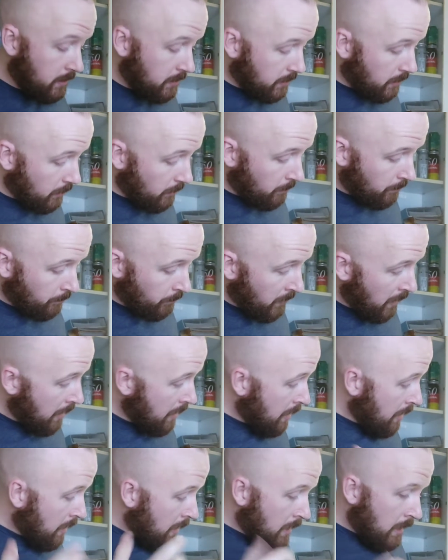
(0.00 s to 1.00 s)
So
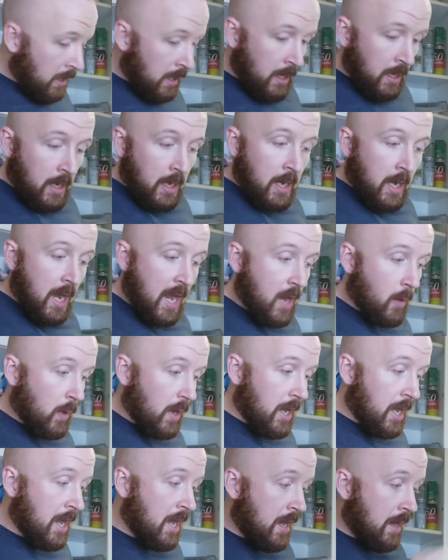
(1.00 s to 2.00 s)

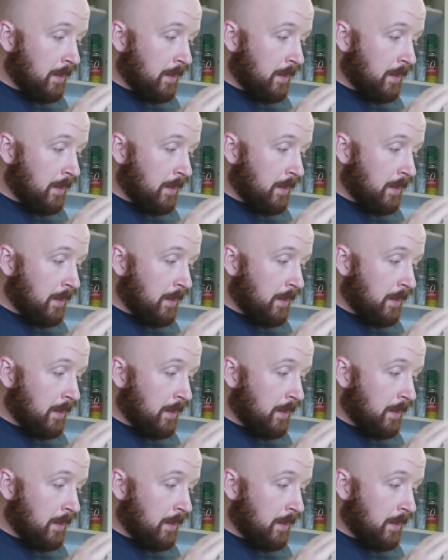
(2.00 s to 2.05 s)
anyway,